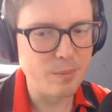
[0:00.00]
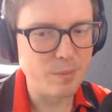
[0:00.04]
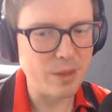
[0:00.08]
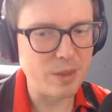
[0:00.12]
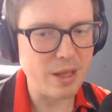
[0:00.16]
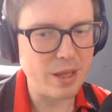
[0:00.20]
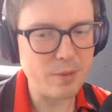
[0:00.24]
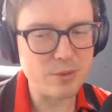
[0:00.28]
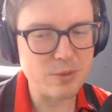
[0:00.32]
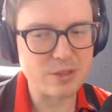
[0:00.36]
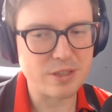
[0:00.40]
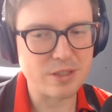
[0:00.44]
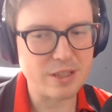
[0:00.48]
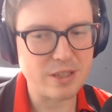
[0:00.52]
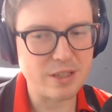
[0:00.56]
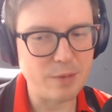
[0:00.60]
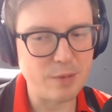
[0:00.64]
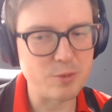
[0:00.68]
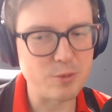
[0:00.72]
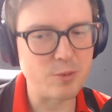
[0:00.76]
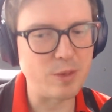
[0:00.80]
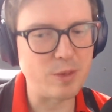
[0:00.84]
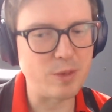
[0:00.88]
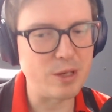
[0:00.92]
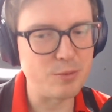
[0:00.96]
But that
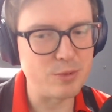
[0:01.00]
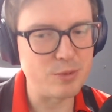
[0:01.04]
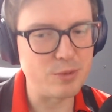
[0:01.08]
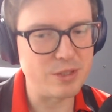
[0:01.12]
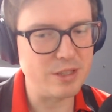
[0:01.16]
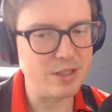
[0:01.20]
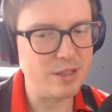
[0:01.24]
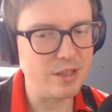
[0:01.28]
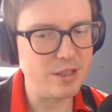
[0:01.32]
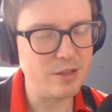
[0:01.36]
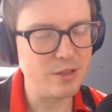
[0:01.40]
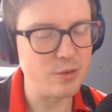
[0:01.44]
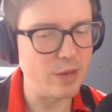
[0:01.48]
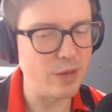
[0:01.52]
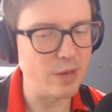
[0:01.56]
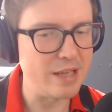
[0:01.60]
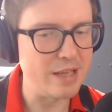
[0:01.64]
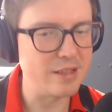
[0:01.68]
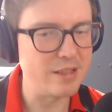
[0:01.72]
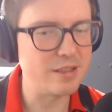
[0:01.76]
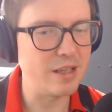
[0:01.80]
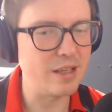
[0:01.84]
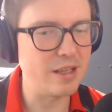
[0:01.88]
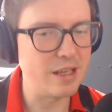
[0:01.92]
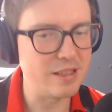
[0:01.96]
was when it was
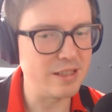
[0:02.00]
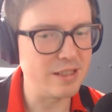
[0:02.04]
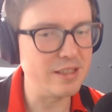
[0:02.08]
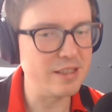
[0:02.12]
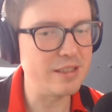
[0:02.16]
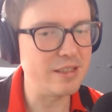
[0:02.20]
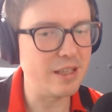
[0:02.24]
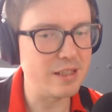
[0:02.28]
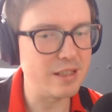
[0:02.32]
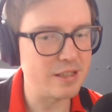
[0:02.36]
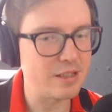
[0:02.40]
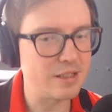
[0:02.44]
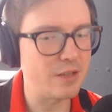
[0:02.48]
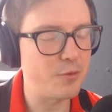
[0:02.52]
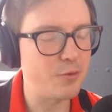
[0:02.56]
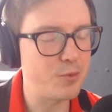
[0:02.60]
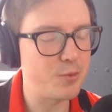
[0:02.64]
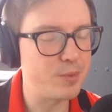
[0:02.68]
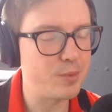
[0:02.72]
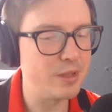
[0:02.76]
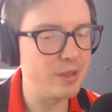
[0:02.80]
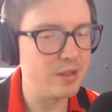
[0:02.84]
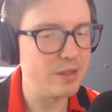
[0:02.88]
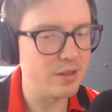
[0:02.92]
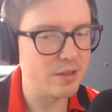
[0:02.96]
as easy as it's
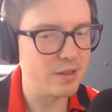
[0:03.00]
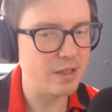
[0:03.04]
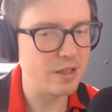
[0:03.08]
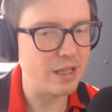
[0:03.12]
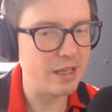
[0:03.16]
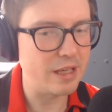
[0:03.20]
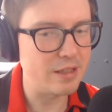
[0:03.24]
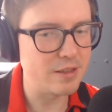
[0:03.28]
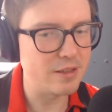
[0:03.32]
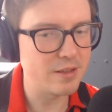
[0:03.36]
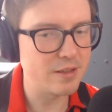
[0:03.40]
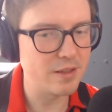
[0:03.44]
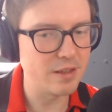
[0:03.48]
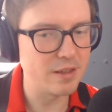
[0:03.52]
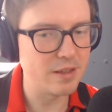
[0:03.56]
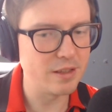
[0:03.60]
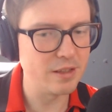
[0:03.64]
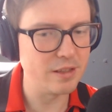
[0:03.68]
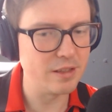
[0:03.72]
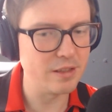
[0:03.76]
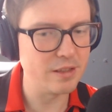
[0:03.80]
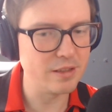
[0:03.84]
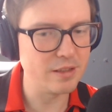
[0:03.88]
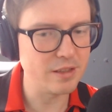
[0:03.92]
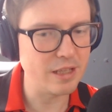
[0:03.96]
ever been to get into
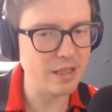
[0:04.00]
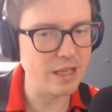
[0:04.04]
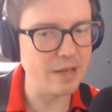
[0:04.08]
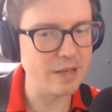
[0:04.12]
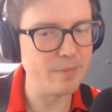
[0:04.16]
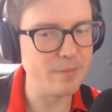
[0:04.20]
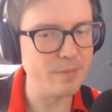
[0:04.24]
the